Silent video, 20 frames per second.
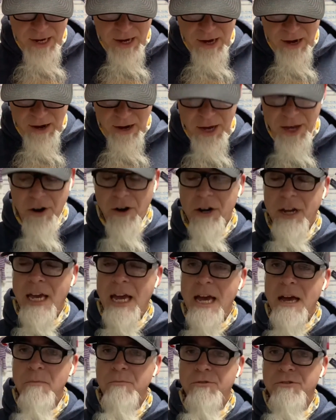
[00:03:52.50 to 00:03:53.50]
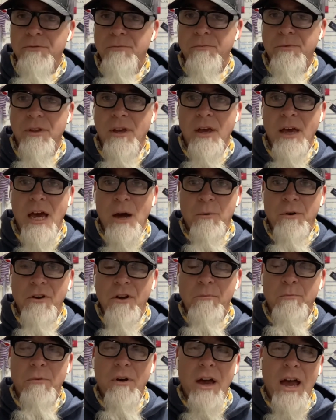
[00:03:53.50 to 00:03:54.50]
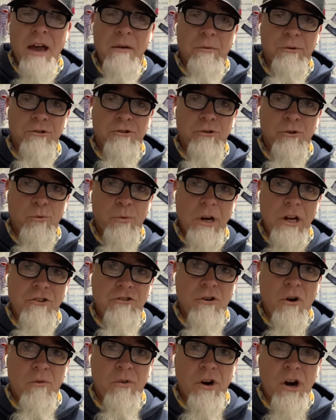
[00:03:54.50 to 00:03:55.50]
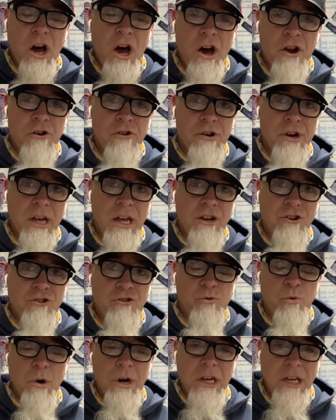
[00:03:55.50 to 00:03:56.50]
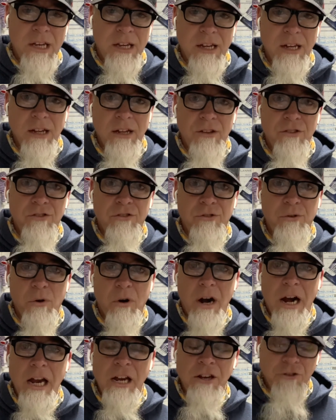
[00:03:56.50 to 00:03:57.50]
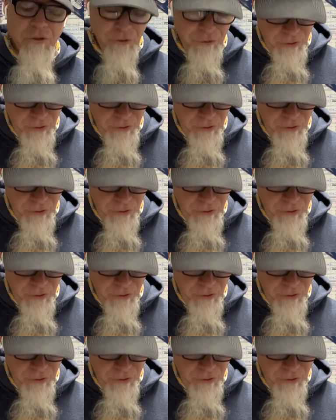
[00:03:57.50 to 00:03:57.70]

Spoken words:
in our camps, and we were able to reach over 120 kids through our Angel Tree